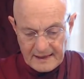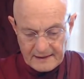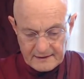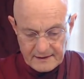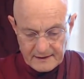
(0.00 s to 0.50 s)

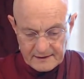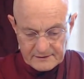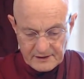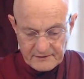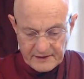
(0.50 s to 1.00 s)
And
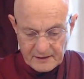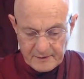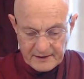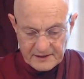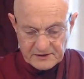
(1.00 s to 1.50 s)

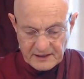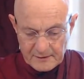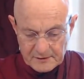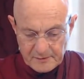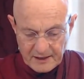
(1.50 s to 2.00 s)
Jivaka by this
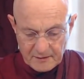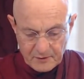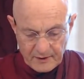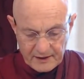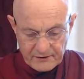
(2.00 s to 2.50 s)
time has
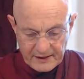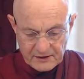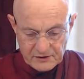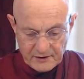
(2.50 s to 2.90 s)
become quite rich,